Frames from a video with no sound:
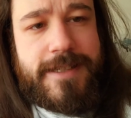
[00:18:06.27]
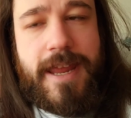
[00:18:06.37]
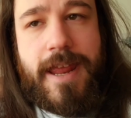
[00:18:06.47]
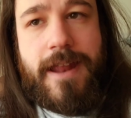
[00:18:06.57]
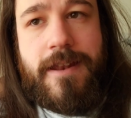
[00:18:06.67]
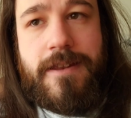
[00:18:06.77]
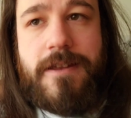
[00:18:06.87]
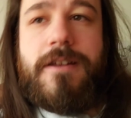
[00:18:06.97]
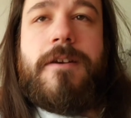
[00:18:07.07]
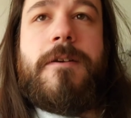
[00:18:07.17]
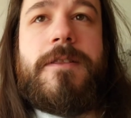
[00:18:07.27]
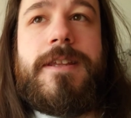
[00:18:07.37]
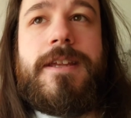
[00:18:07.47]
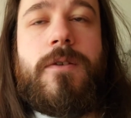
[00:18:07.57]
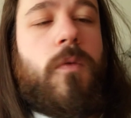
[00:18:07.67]
and
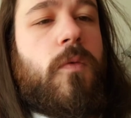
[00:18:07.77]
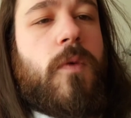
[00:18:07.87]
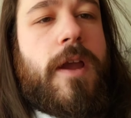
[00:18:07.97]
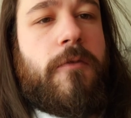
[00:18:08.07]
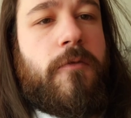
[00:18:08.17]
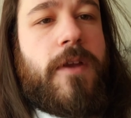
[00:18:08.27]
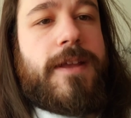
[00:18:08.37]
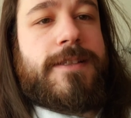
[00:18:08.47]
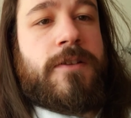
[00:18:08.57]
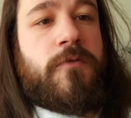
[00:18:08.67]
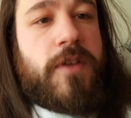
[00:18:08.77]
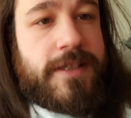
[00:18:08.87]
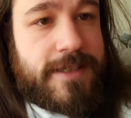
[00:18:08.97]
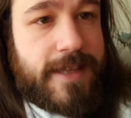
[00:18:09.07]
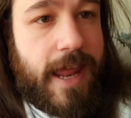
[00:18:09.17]
the wife is
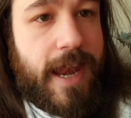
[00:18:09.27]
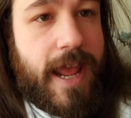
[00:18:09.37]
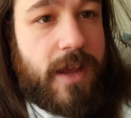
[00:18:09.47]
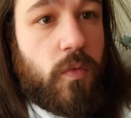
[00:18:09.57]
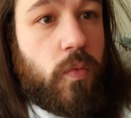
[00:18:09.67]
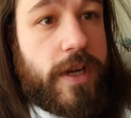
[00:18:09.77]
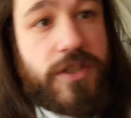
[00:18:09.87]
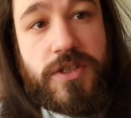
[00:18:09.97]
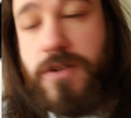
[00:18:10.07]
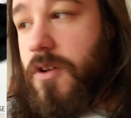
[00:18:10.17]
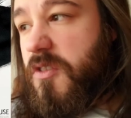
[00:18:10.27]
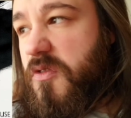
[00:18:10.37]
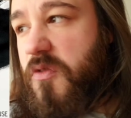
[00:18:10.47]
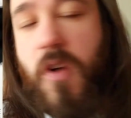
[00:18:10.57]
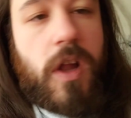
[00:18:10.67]
convinced that a witch
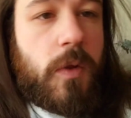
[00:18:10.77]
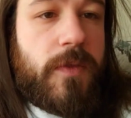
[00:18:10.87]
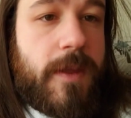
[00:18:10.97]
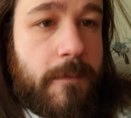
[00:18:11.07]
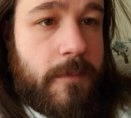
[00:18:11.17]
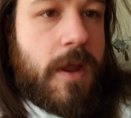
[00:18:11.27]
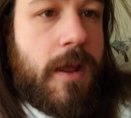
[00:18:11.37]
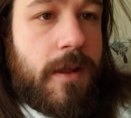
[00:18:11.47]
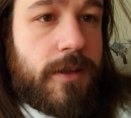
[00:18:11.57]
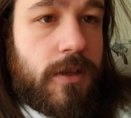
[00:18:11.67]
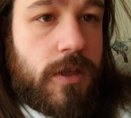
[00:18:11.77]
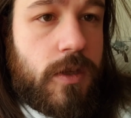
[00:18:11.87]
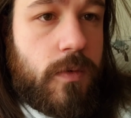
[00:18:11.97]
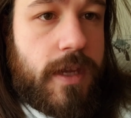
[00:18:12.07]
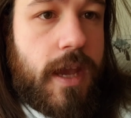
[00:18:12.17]
followed them to
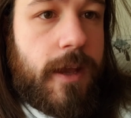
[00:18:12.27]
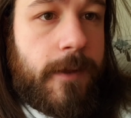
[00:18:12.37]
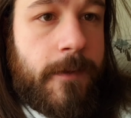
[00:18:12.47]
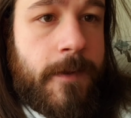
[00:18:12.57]
the UK,